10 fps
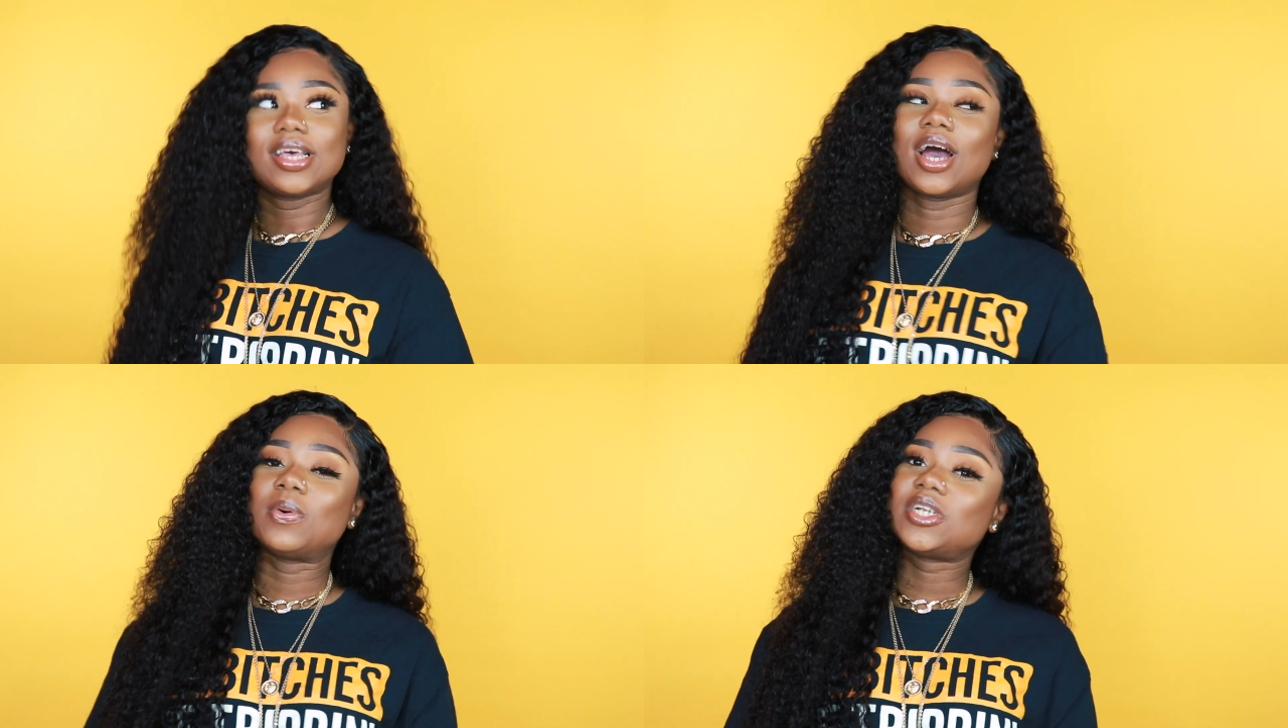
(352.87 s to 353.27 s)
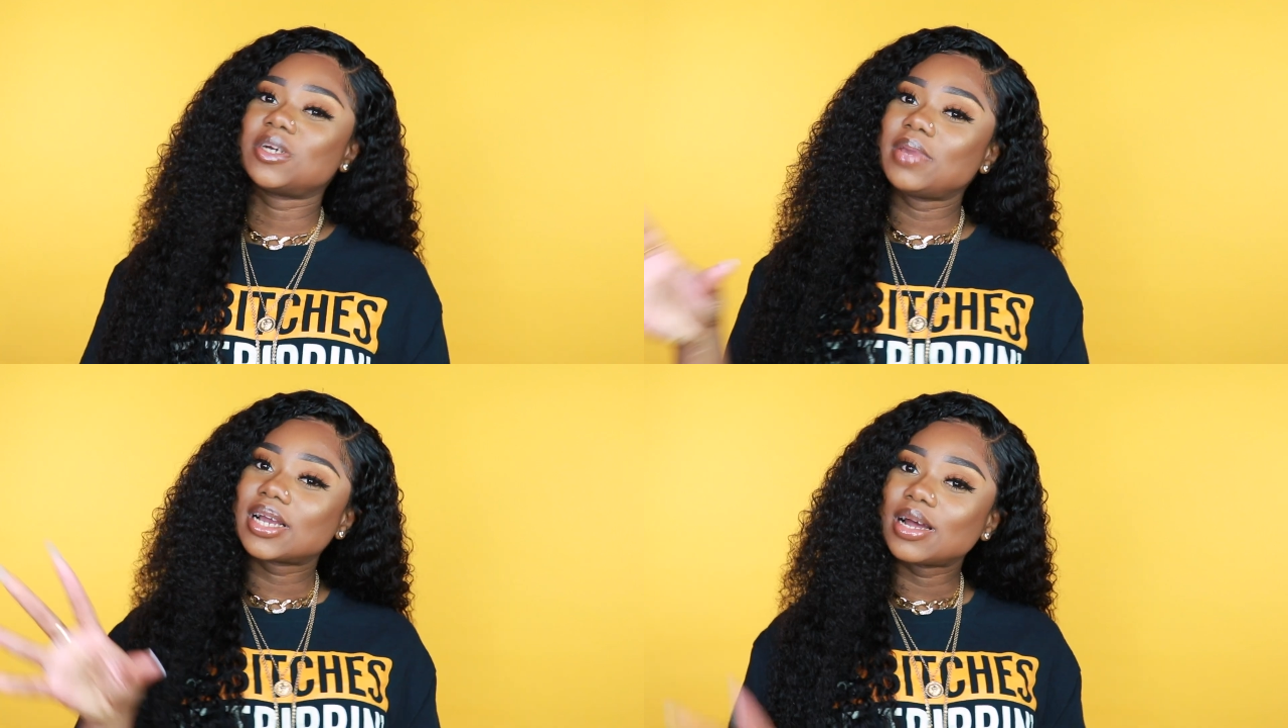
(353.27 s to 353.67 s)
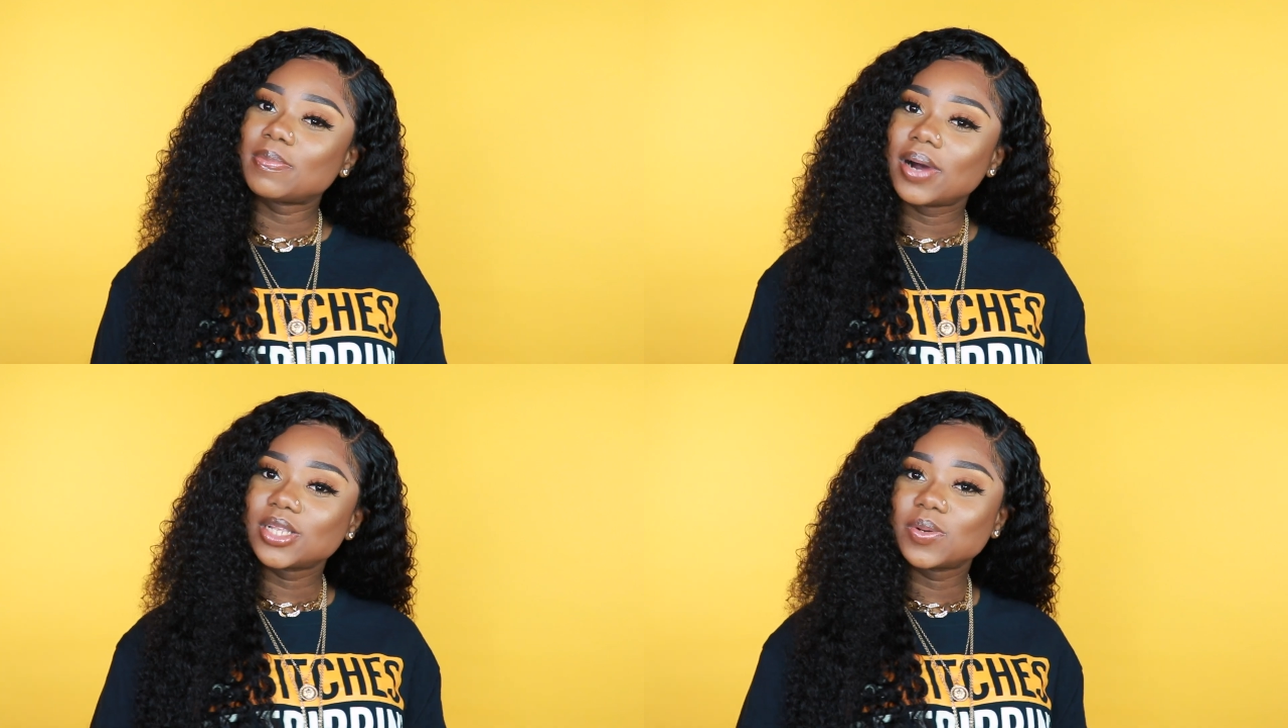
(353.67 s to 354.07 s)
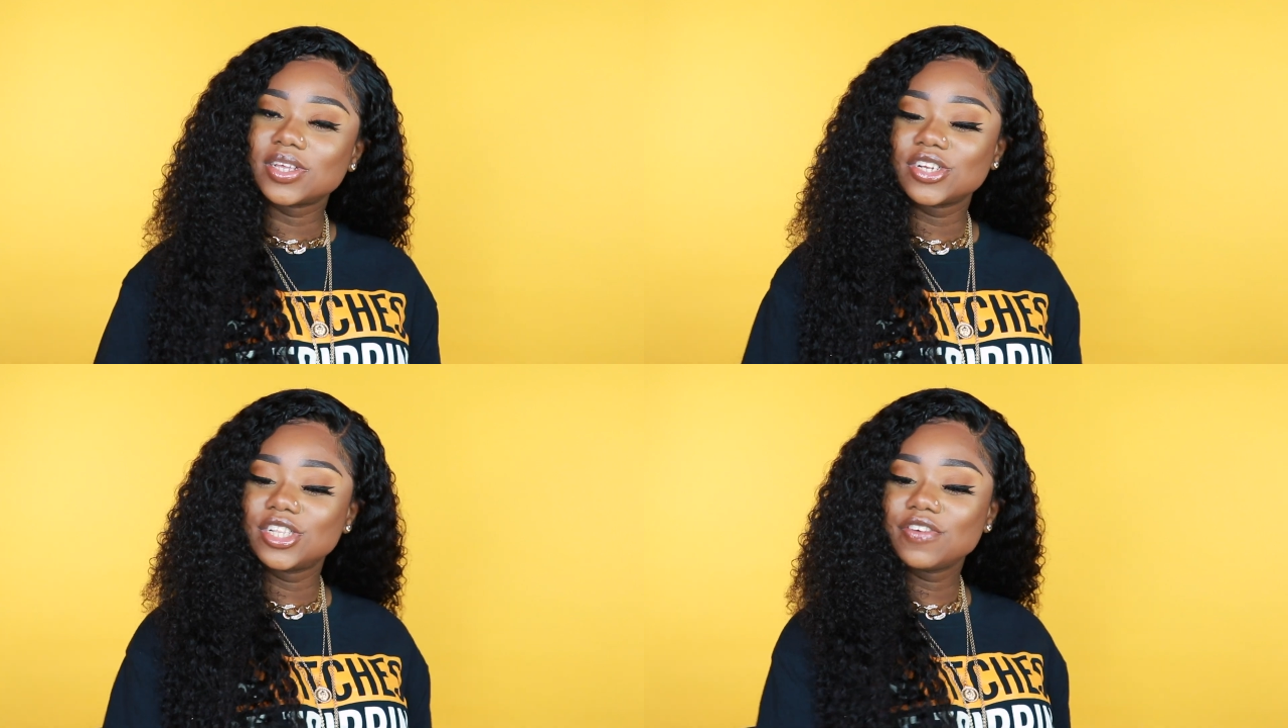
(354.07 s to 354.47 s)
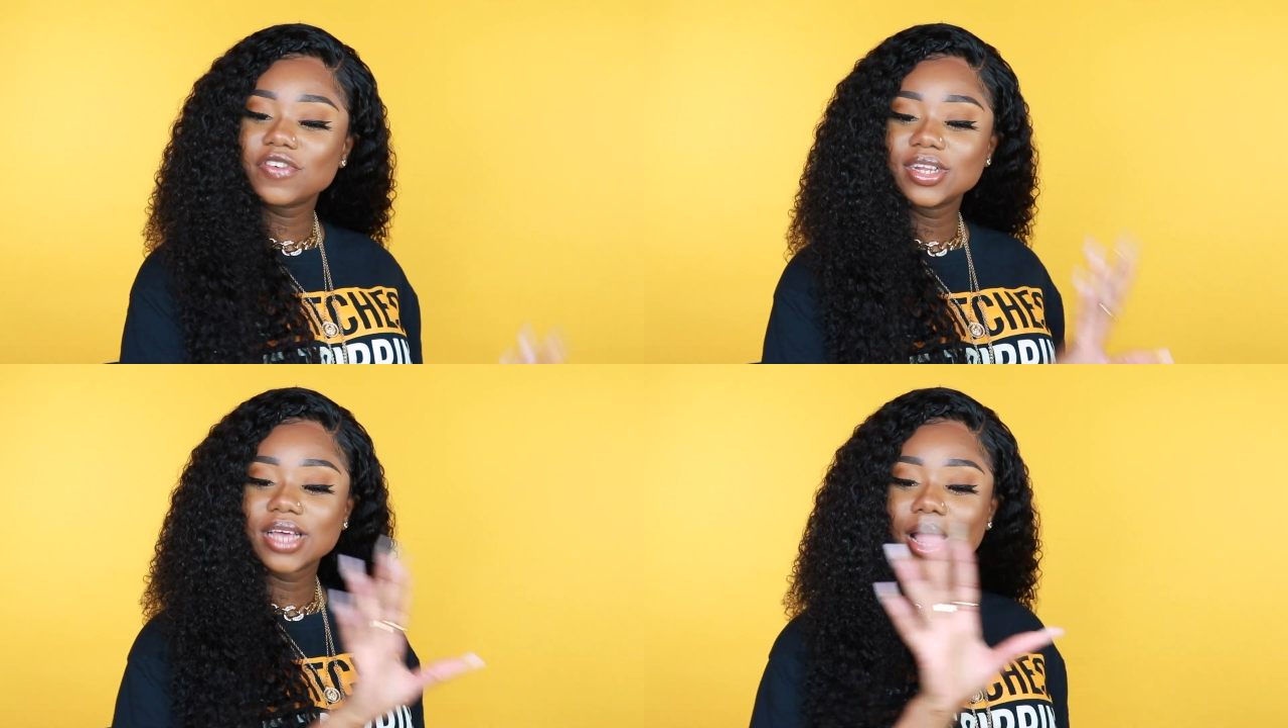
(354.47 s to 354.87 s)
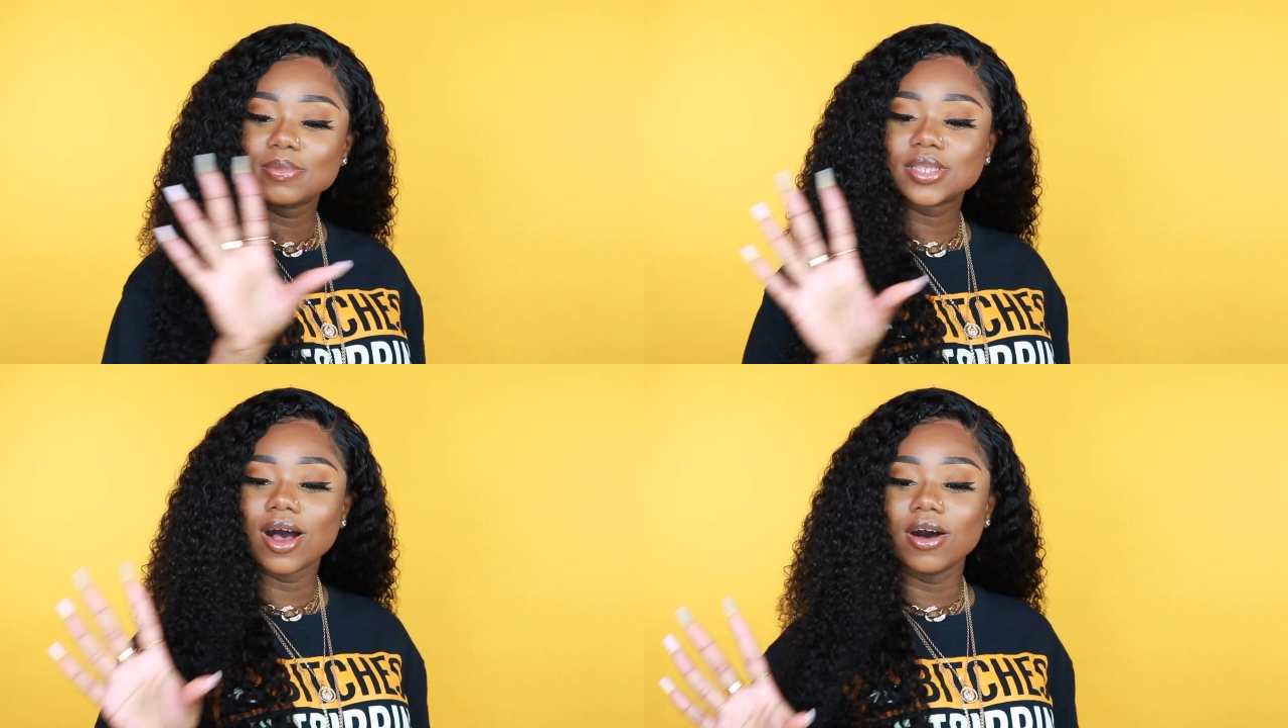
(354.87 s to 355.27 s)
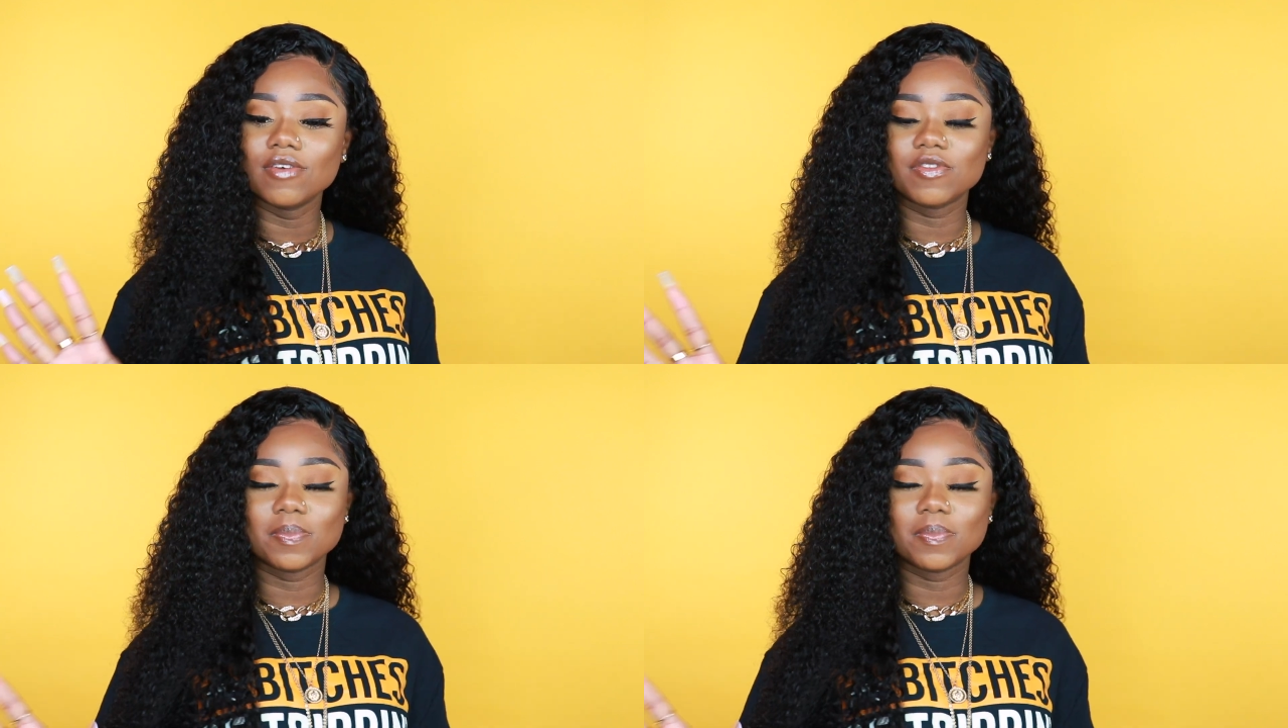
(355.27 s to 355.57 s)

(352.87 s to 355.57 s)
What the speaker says: And with Jamaican Patwa, there's different types of